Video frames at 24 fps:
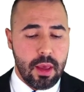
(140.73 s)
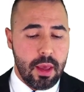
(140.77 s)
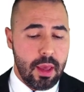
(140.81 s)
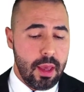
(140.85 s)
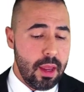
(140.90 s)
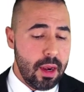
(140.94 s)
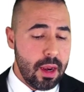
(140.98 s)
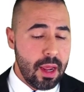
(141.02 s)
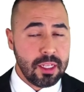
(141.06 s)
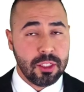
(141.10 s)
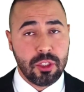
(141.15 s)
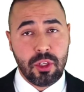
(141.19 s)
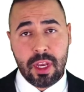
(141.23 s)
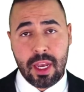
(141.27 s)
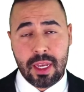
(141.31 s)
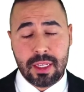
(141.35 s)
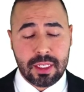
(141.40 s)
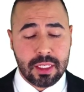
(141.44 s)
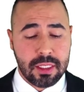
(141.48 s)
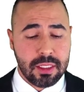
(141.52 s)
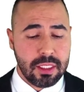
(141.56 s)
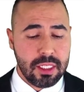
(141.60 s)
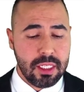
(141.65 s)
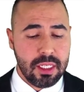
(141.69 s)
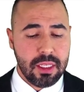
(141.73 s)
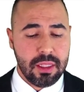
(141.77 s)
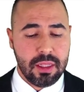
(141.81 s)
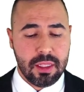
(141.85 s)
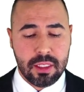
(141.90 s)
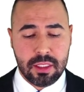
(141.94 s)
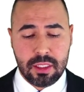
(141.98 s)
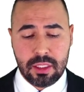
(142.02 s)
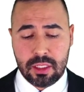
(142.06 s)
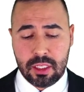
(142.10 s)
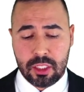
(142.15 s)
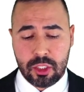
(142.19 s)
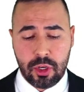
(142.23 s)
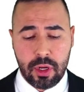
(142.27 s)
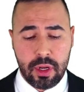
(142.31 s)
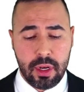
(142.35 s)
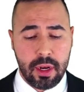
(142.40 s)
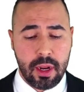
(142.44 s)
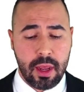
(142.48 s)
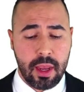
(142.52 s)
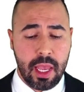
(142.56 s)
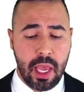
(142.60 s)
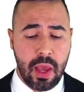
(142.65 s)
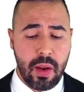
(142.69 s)
And as you guys can see, this is a
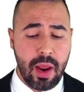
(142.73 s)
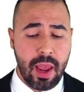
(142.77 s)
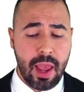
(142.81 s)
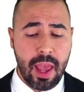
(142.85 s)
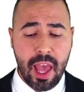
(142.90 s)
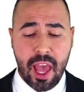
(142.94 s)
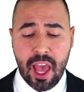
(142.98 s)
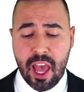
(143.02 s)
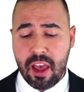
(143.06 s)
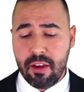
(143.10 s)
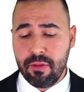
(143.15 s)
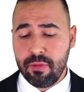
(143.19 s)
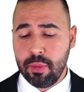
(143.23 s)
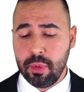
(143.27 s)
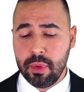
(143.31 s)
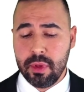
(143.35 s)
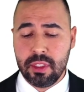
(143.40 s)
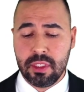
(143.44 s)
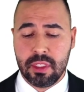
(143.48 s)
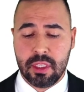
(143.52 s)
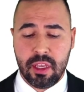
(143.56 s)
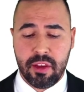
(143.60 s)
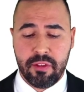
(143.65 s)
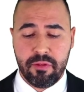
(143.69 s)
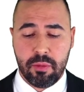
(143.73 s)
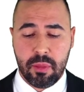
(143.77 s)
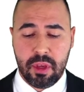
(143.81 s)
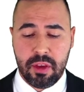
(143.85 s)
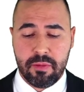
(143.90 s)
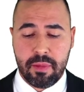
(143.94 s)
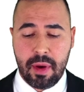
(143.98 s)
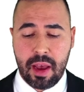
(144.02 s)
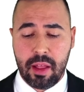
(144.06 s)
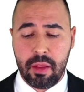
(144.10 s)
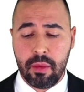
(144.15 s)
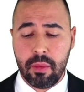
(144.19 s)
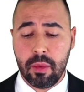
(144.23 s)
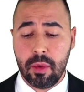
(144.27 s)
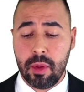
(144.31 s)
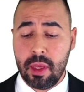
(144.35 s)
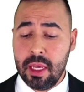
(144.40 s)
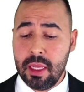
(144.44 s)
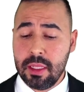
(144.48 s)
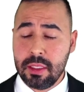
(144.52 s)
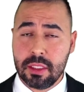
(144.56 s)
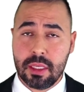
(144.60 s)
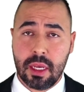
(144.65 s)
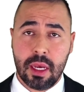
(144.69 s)
trading account I have. Please give me valuable
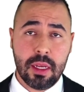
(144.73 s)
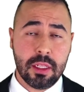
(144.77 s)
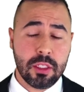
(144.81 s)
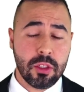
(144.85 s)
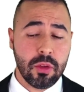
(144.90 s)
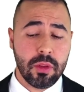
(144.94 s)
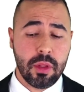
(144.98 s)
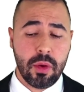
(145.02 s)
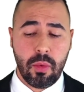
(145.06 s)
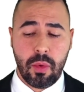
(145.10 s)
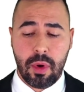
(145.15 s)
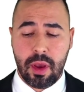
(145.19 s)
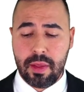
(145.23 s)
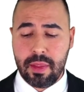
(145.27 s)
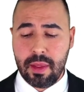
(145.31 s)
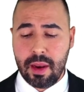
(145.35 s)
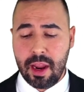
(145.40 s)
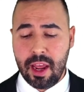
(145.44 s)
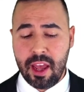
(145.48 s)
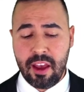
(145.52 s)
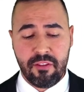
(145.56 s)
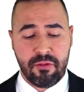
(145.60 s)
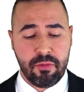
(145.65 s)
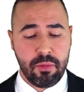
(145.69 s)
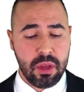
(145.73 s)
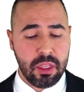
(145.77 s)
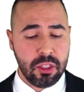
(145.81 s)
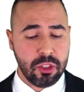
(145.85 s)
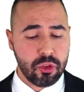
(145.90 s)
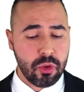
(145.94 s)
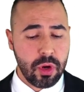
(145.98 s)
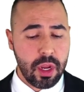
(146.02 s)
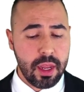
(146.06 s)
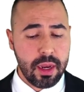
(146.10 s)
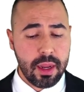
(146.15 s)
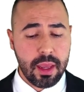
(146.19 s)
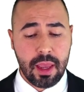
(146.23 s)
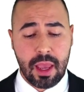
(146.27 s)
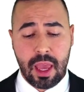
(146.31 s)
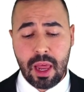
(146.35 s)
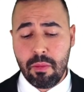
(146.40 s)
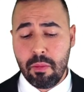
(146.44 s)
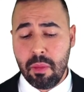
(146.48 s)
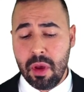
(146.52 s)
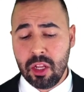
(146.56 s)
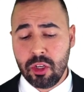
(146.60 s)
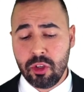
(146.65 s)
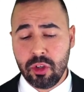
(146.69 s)
insights on the way that I have been trading
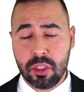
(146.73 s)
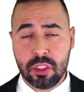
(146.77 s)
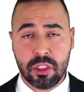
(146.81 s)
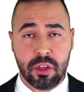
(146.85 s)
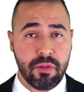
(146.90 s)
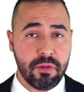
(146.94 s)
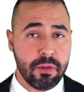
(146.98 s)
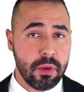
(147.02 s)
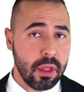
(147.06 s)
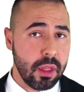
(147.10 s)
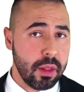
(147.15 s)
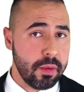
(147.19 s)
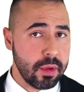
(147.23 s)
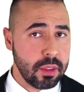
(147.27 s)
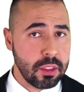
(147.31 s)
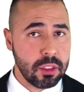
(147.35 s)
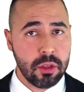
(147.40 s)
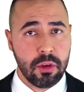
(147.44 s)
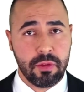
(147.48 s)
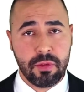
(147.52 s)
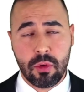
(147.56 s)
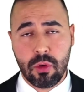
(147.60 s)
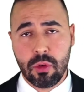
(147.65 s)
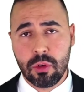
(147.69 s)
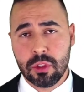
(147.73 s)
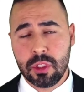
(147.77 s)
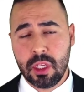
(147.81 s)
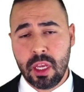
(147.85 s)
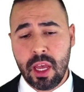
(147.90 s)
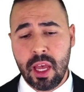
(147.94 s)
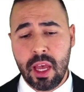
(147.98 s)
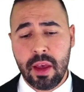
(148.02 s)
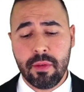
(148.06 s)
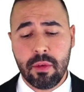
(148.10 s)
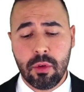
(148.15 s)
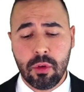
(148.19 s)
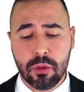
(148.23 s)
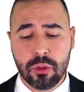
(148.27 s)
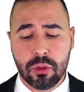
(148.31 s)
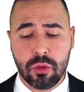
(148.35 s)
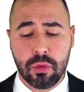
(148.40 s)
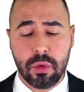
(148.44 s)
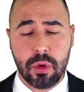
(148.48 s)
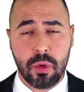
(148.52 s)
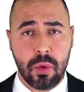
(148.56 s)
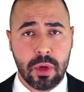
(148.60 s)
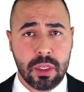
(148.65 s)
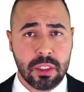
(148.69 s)
and metrics of relevance. Of course, I have
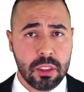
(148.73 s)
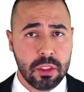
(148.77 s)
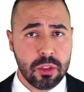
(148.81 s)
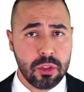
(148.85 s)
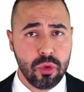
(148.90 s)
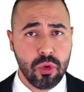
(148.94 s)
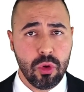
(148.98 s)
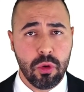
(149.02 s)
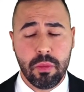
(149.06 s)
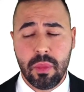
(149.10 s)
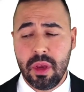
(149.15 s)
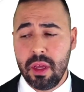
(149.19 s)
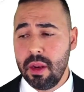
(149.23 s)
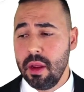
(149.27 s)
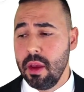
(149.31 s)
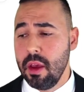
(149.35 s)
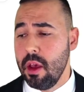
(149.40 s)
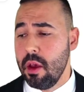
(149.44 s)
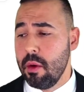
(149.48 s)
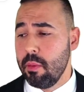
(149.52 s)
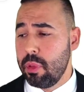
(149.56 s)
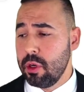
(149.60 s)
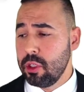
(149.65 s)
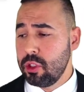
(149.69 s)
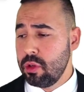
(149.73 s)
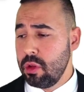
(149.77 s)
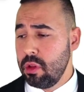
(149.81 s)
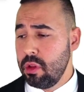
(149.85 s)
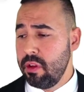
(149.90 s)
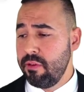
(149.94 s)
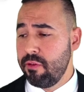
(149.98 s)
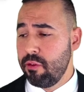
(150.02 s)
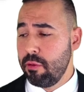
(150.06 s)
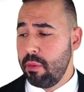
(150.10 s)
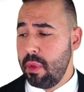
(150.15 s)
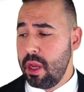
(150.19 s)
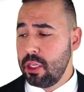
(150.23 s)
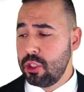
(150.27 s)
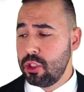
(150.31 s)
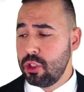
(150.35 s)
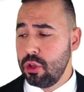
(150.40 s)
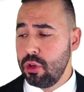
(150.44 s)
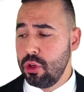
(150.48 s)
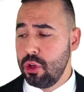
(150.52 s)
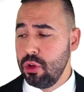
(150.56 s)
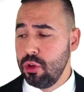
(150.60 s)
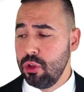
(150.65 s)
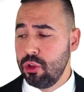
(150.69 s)
also requested to omit personal
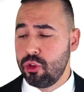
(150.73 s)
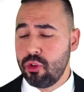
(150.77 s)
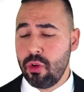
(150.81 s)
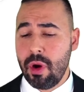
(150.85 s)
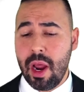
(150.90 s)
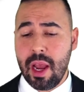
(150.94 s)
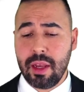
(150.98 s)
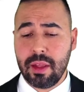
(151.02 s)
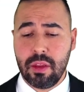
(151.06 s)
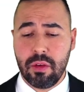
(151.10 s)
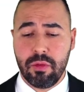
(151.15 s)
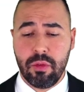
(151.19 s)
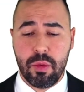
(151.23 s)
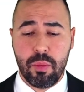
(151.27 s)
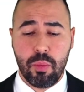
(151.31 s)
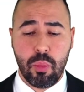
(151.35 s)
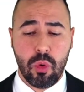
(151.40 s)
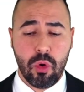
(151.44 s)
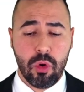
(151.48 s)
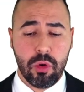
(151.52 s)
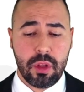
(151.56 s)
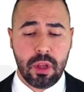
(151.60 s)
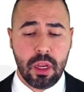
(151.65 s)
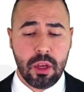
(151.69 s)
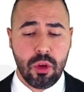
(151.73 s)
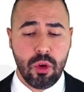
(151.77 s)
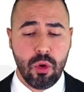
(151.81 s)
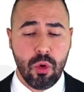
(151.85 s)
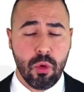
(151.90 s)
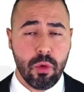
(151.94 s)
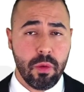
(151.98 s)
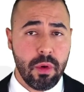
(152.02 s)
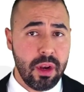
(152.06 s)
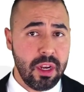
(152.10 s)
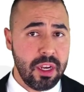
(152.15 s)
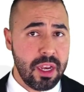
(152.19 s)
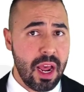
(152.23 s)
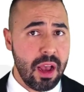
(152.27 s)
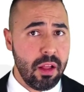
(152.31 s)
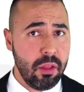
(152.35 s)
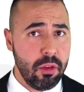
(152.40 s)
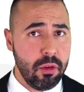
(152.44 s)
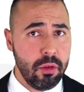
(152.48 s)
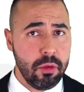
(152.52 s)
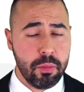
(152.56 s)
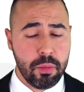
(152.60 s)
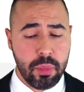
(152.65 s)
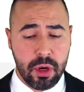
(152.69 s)
information. You drag the report that you already
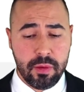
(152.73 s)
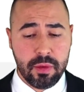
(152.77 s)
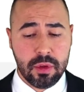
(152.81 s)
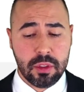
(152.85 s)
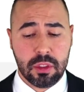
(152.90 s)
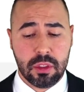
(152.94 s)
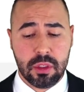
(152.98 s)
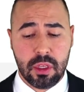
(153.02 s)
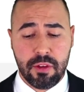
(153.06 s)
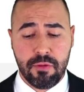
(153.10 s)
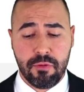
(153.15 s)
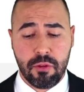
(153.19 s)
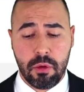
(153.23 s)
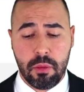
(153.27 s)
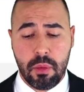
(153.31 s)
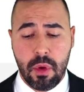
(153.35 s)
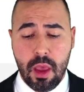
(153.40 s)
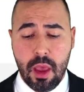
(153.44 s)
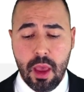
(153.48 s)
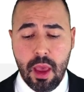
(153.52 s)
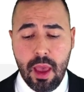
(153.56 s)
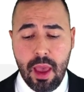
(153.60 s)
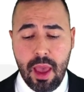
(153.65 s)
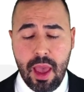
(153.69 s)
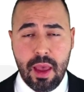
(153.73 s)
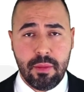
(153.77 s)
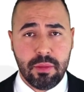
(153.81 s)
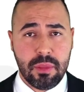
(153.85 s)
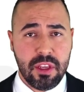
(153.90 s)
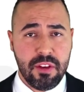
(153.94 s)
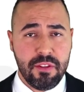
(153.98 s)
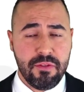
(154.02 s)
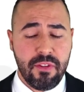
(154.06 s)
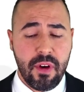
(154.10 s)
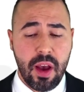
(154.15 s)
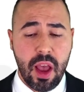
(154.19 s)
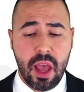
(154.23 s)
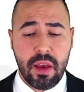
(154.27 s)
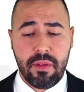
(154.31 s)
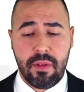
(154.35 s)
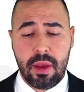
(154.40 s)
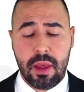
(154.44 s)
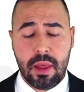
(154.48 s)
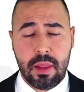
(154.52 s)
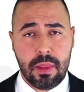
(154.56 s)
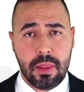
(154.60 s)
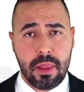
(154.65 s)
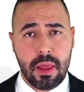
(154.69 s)
downloaded previously from
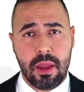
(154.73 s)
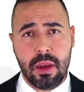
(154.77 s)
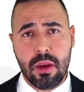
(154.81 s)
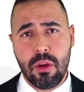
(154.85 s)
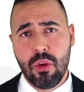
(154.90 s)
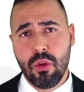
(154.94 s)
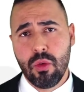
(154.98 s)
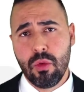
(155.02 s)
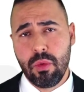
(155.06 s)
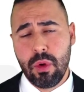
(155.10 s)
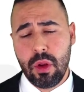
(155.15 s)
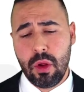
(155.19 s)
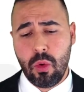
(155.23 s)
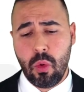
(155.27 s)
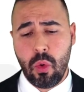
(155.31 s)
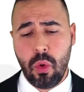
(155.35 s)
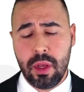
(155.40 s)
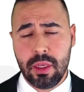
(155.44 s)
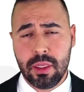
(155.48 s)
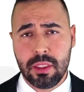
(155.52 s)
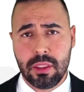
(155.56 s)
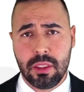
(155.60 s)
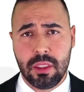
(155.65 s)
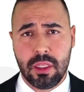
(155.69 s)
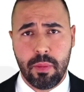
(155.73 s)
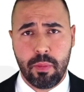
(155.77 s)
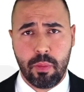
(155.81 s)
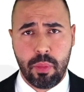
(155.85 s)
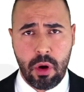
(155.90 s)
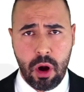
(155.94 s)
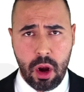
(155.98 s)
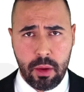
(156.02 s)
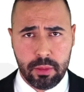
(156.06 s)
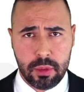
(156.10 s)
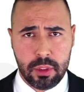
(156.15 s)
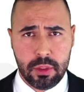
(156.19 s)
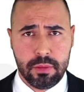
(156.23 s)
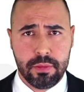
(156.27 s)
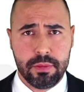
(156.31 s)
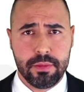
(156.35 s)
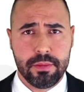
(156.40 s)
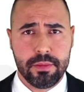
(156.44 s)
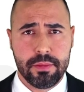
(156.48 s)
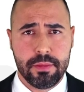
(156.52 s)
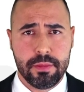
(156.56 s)
MT5, and then you request the prompt.